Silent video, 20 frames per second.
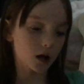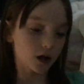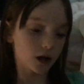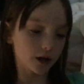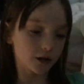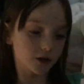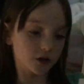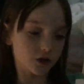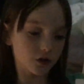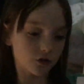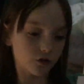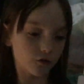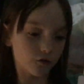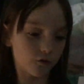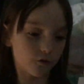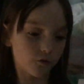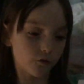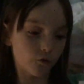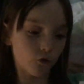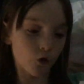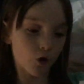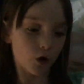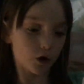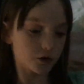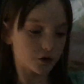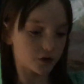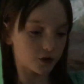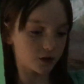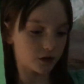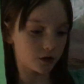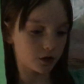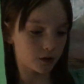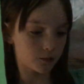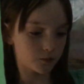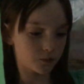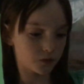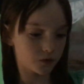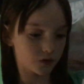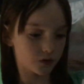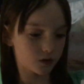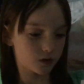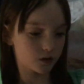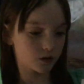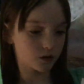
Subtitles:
like to do 4 snips.